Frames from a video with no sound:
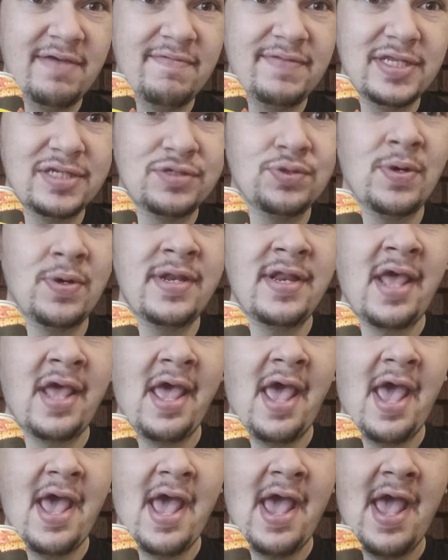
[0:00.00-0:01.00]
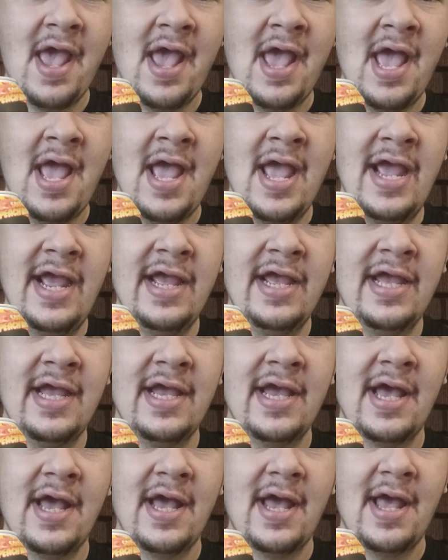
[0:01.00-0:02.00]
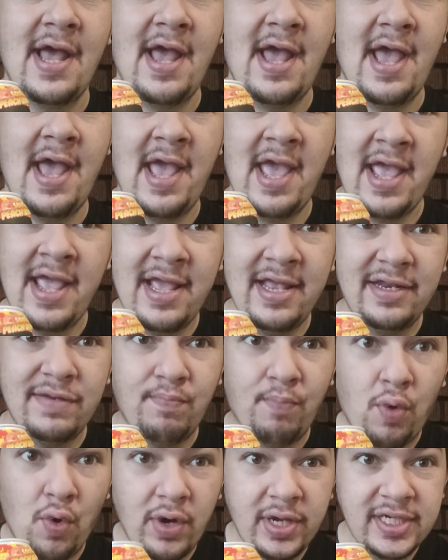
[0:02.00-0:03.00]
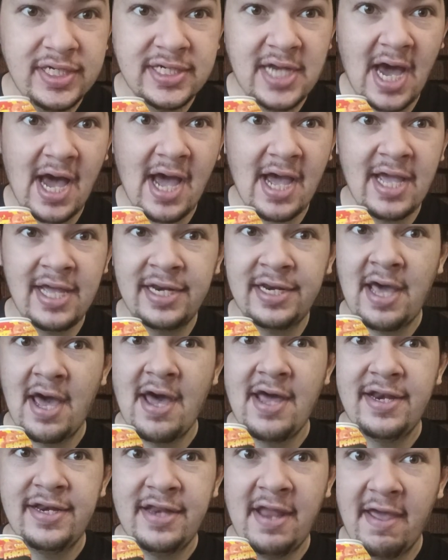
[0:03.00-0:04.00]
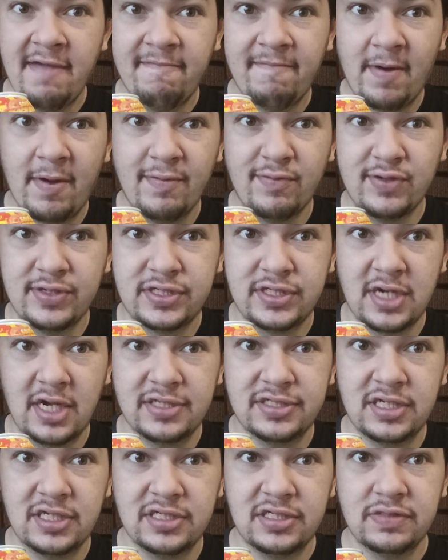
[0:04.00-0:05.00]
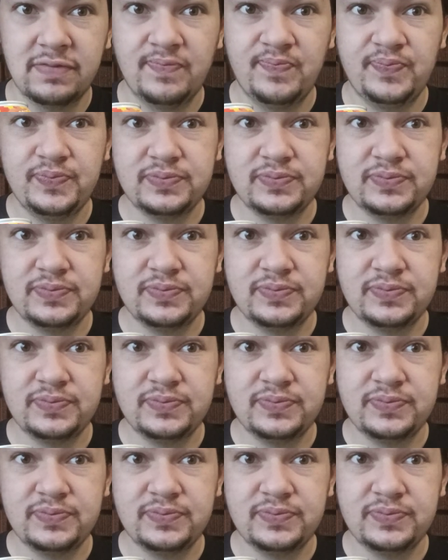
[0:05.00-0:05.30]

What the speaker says: give this one a 8.9 Nightfall Who's Justice.